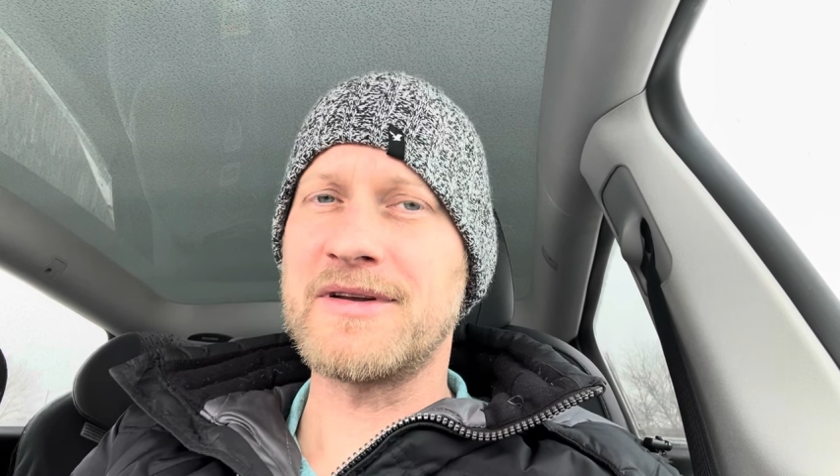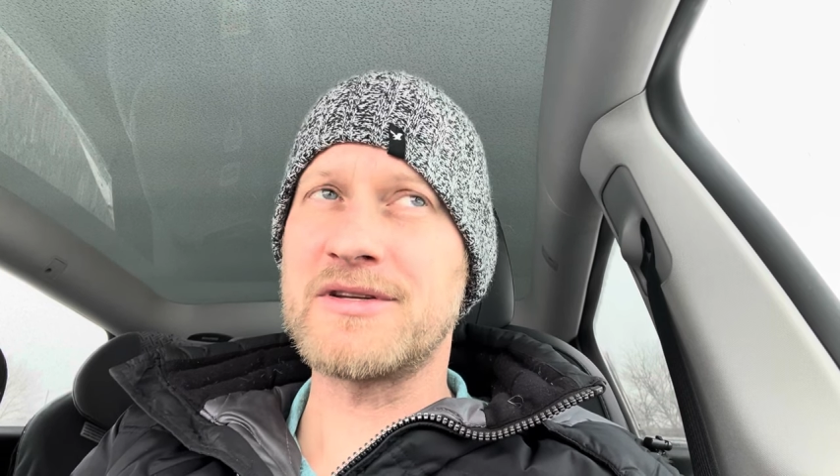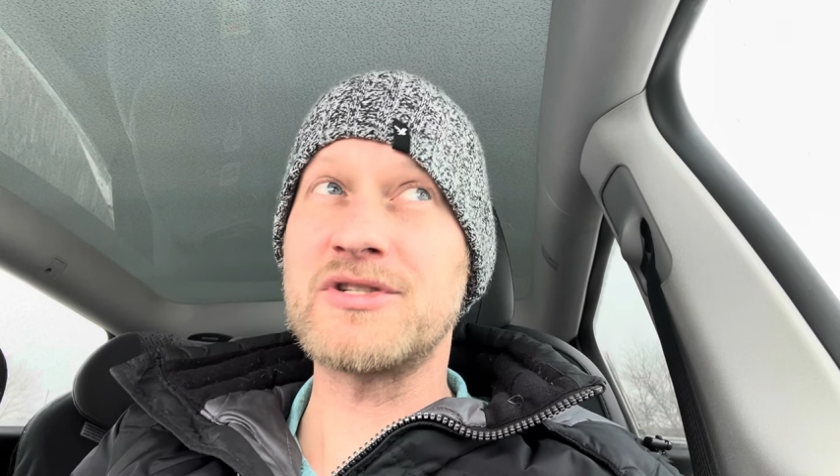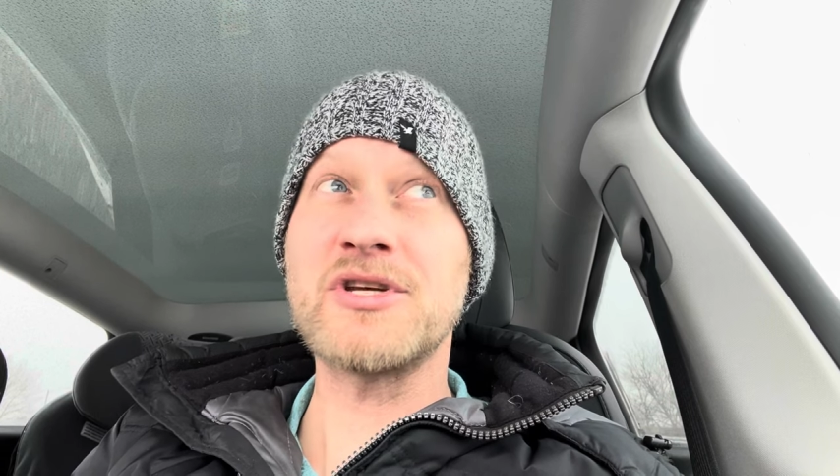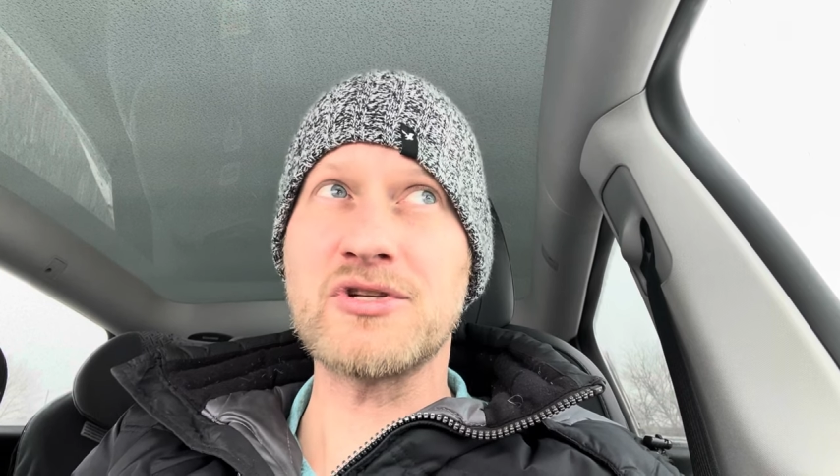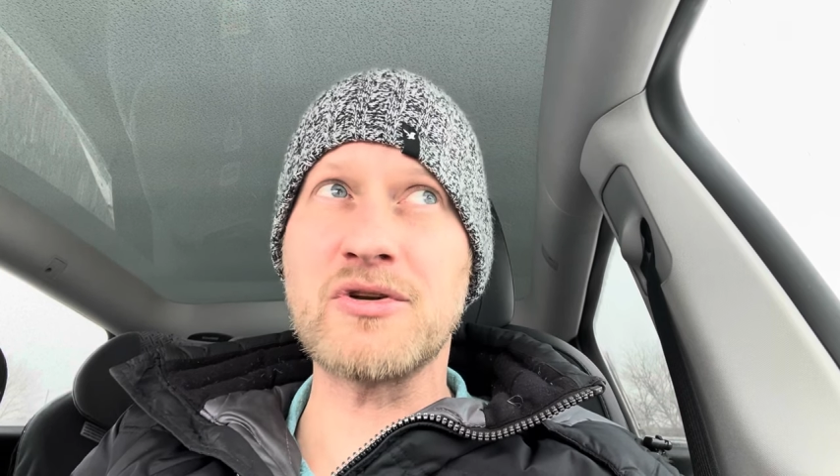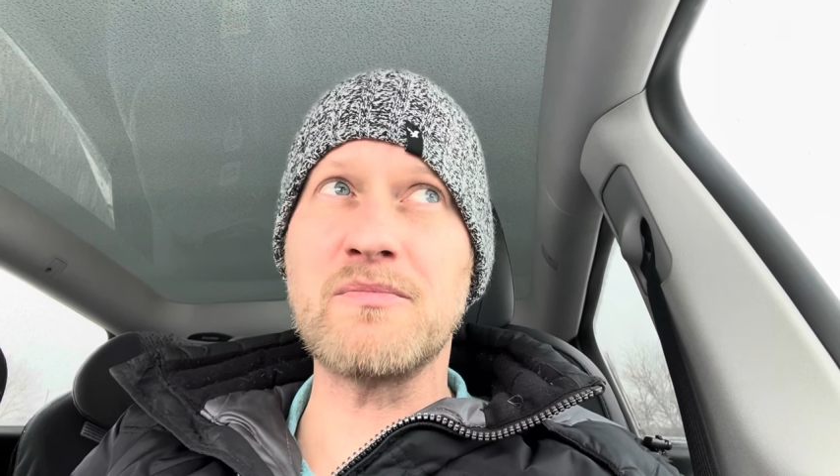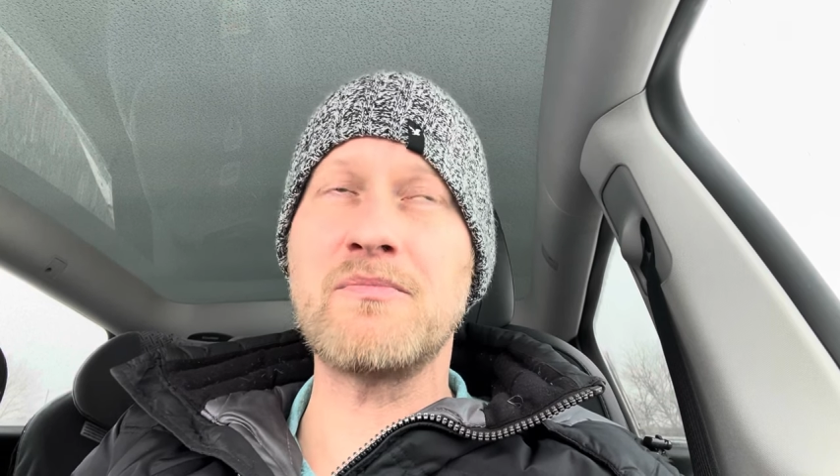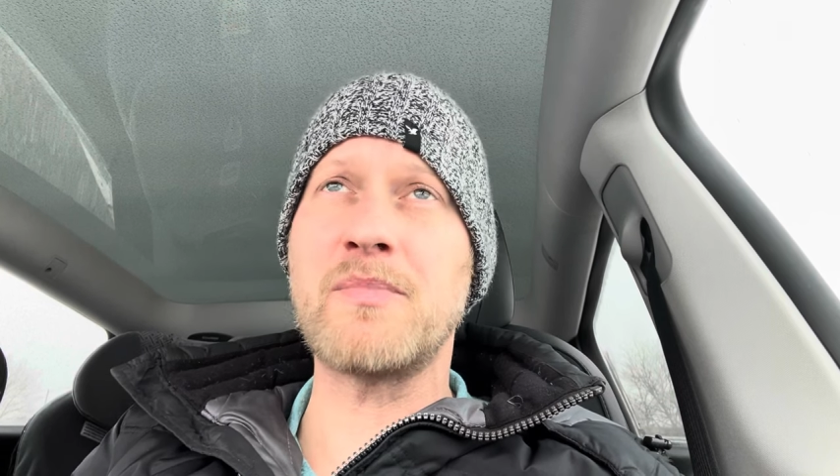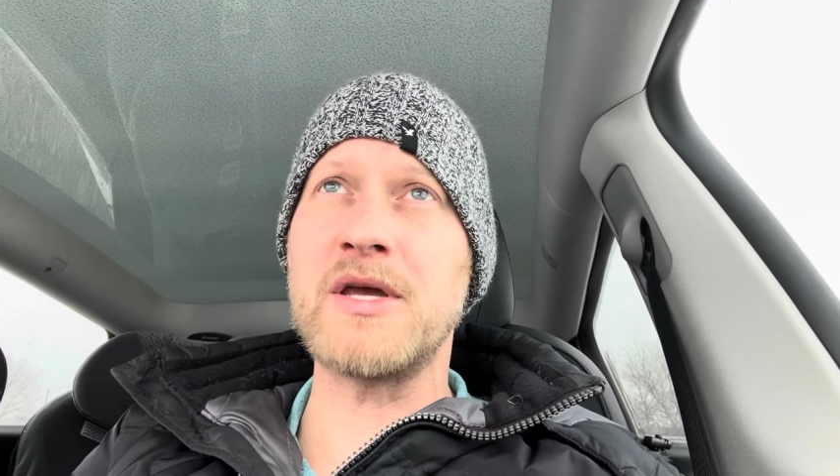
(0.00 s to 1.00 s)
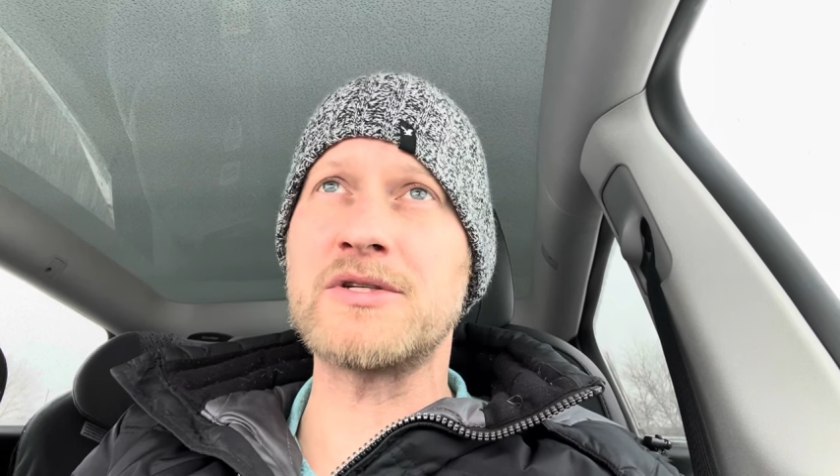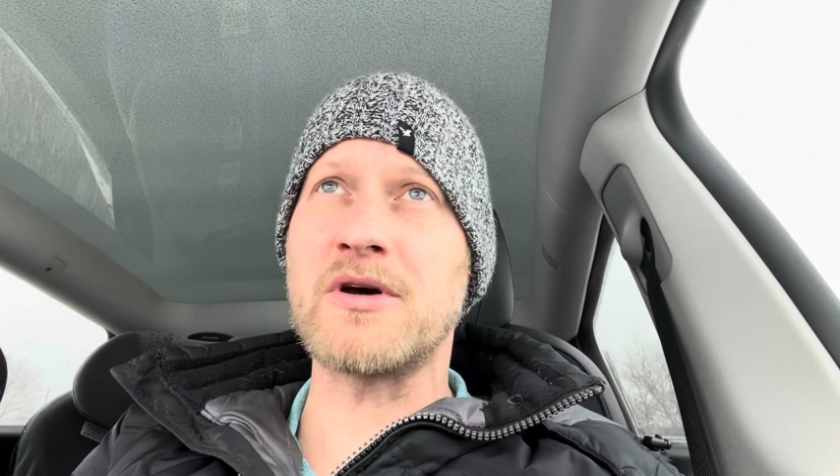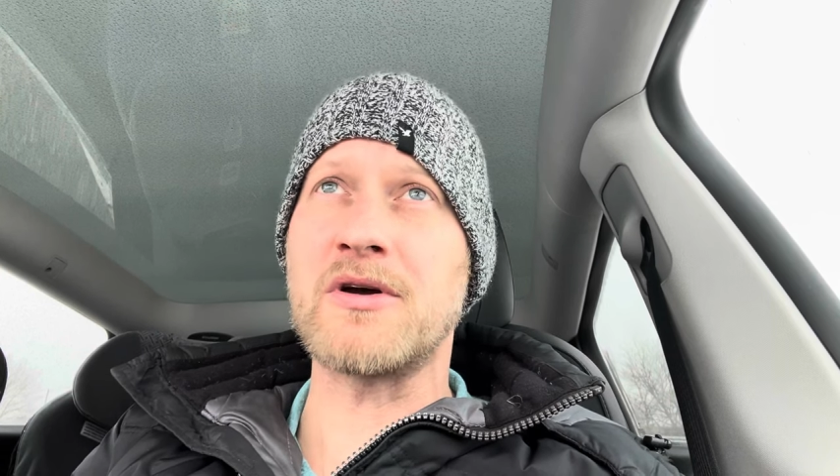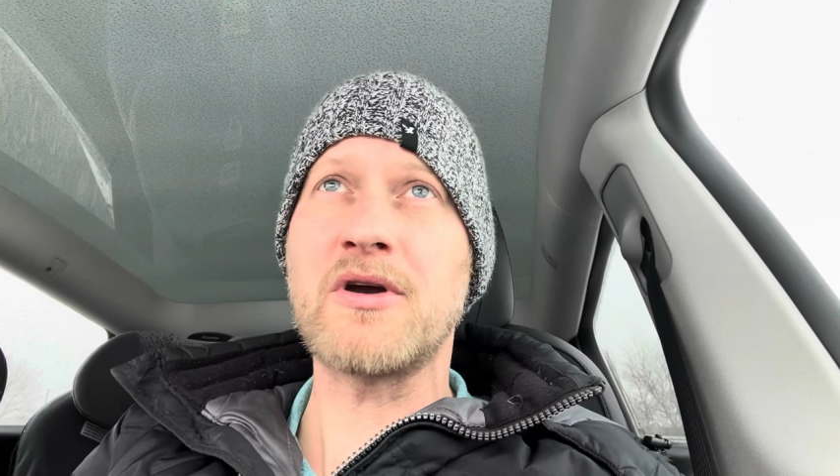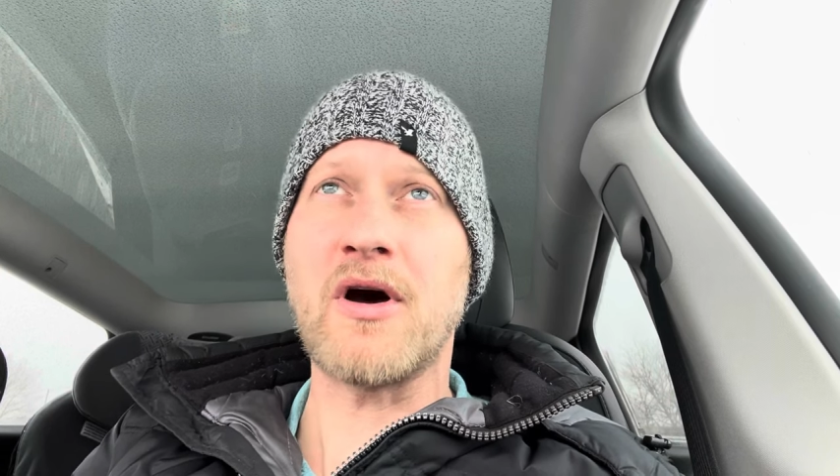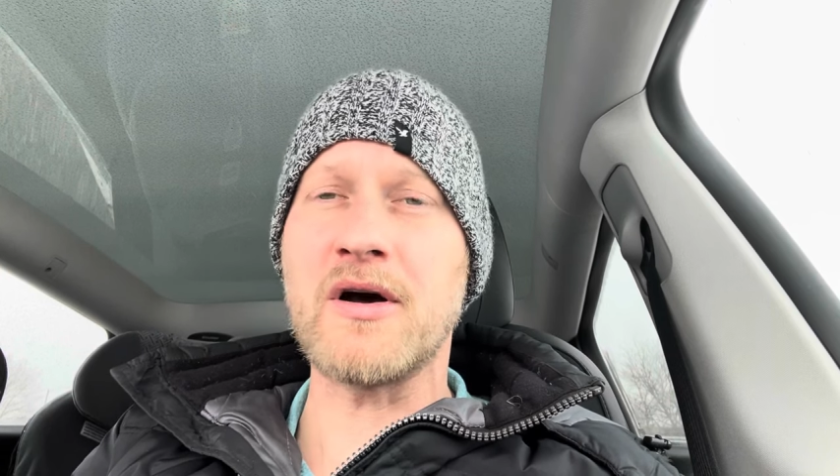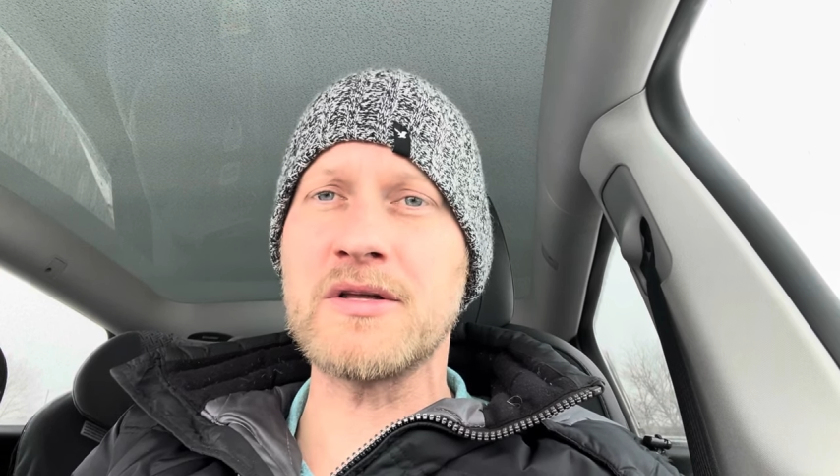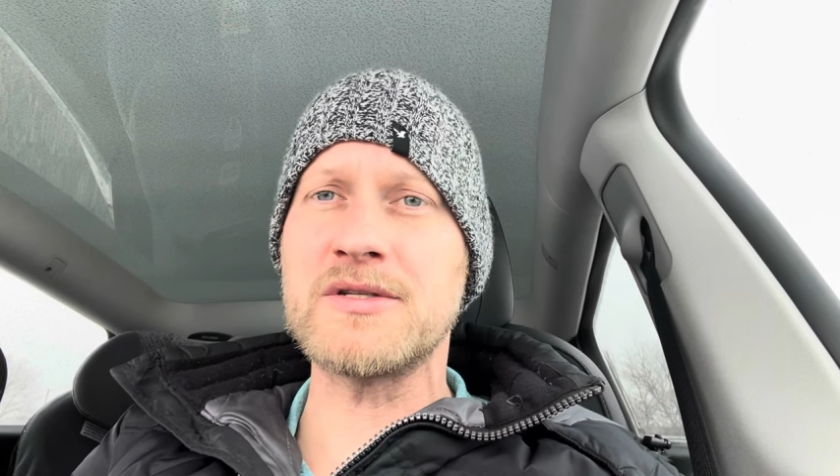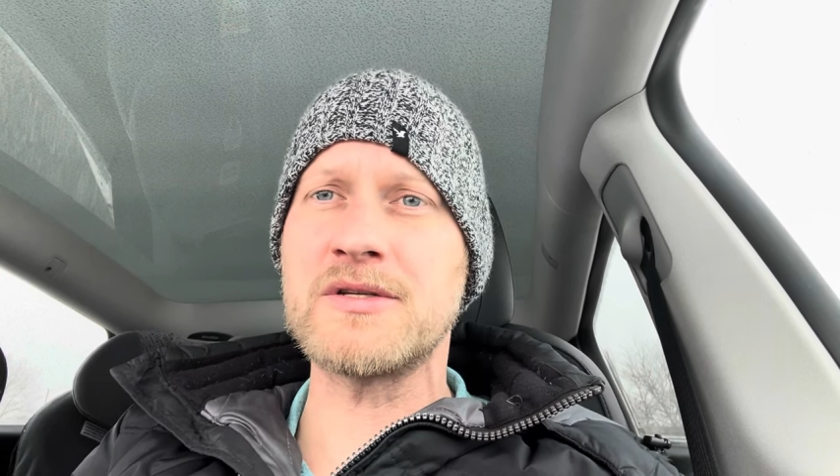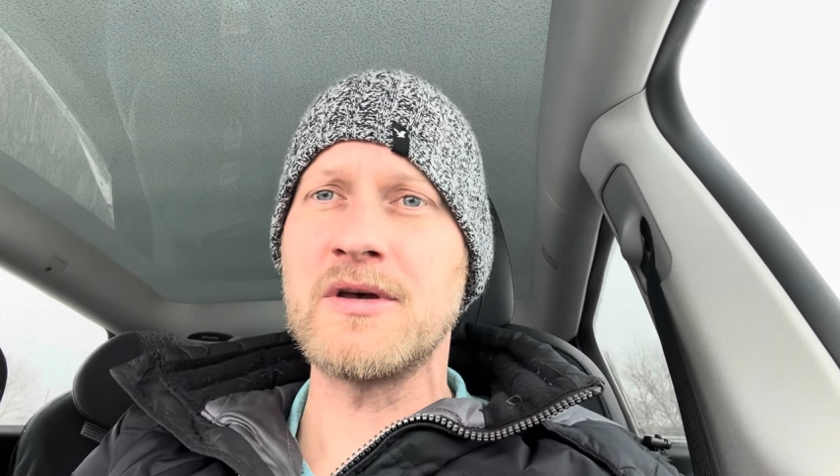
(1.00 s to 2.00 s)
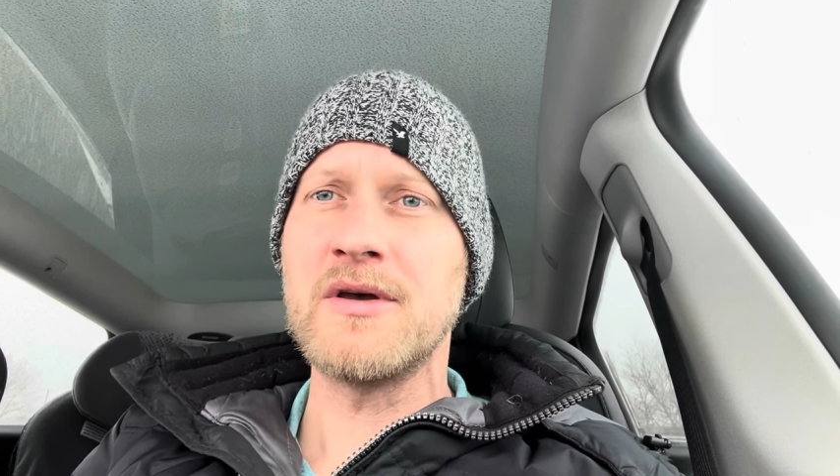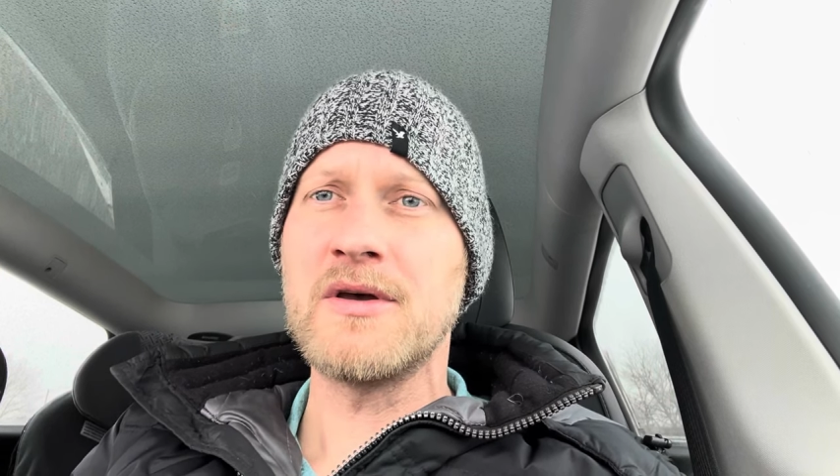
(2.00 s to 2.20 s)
decision based on costs,